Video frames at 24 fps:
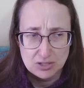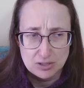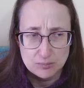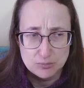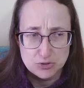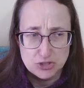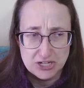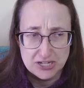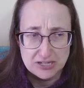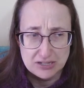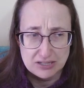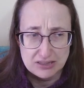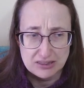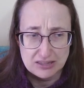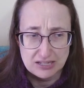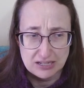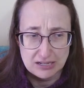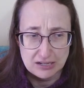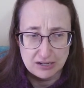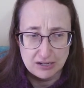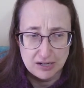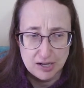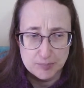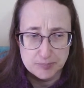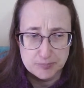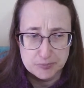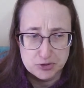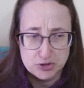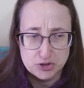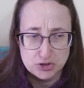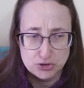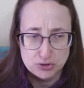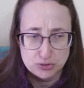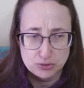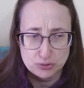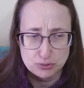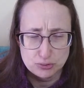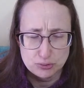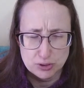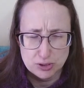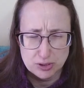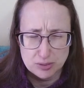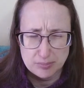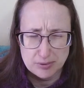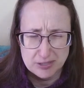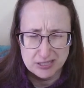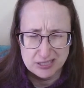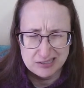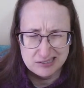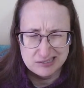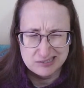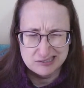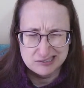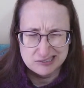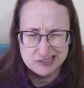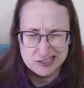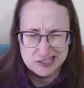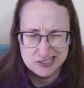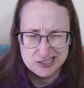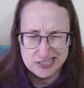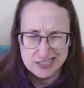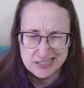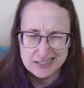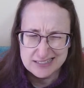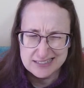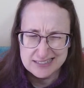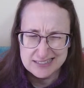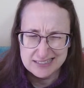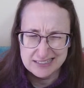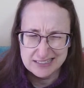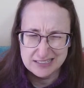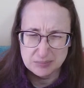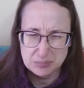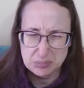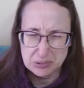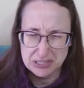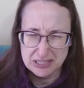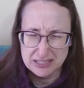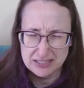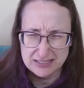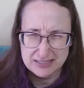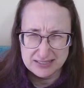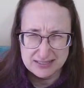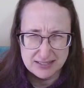trying to think, up to about 60 by